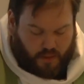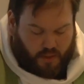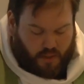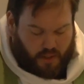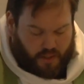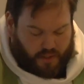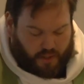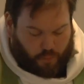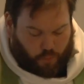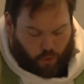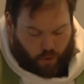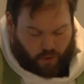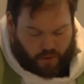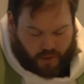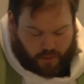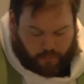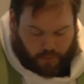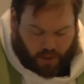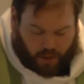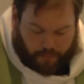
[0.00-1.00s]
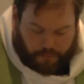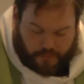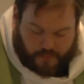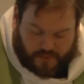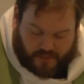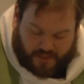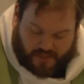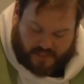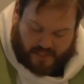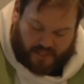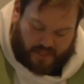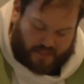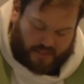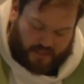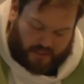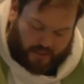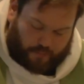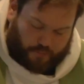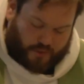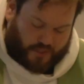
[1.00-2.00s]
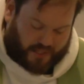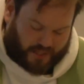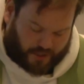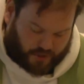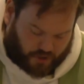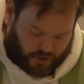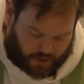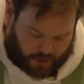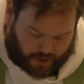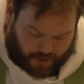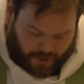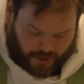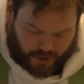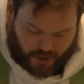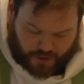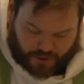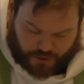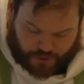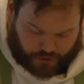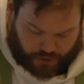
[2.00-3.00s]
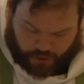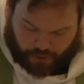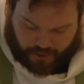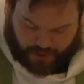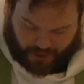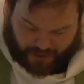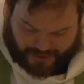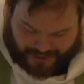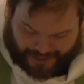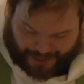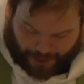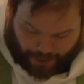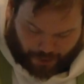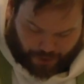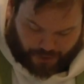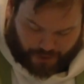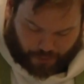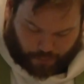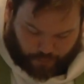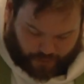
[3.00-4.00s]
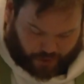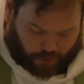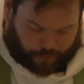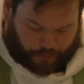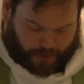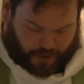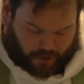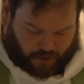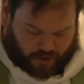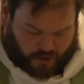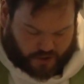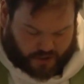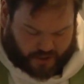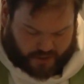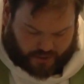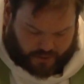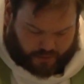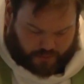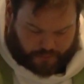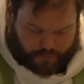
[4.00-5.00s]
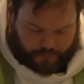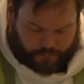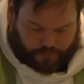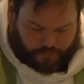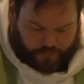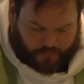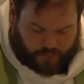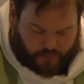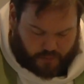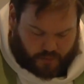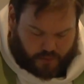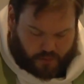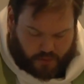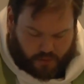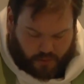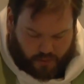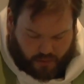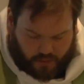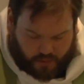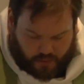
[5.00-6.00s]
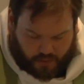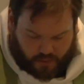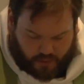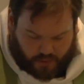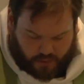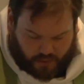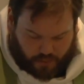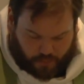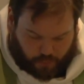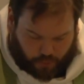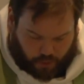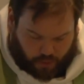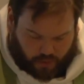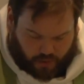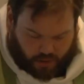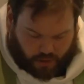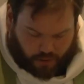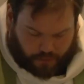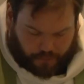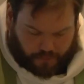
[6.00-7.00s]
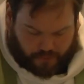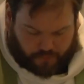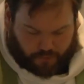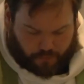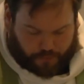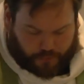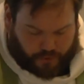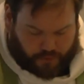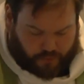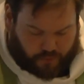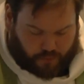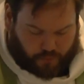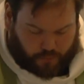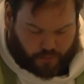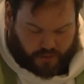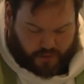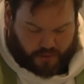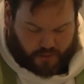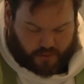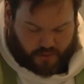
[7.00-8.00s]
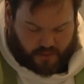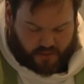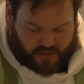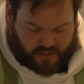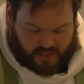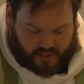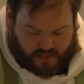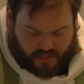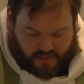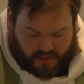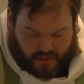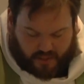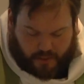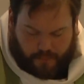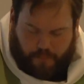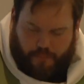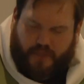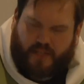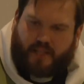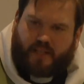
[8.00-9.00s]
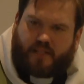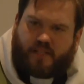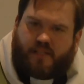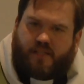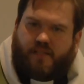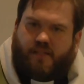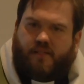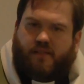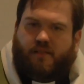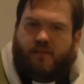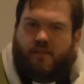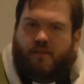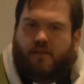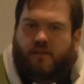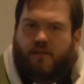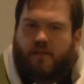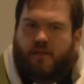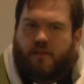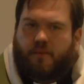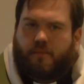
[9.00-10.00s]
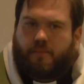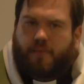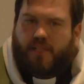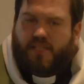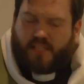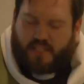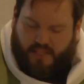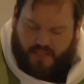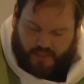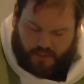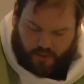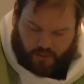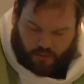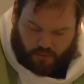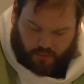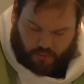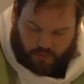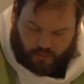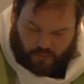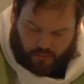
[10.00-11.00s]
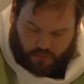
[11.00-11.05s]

And they woke him up and said to him, "Teacher, do you not care that we are perishing?" He woke up and rebuked the wind and said to them, "Peace, be still."